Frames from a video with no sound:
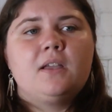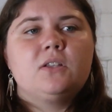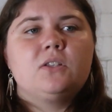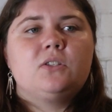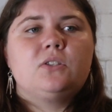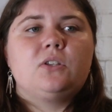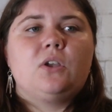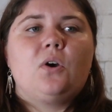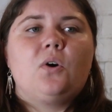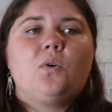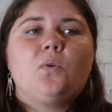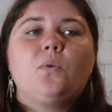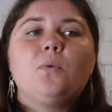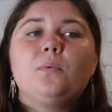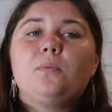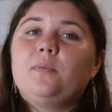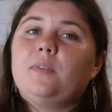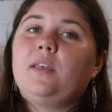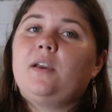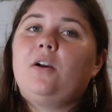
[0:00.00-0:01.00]

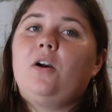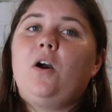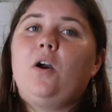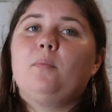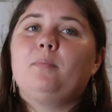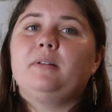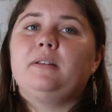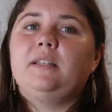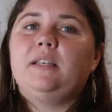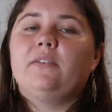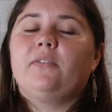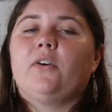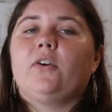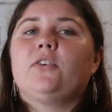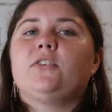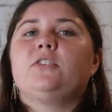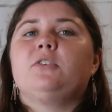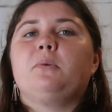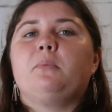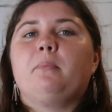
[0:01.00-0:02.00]
So there are
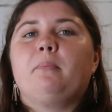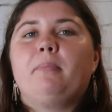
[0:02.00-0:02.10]
believers,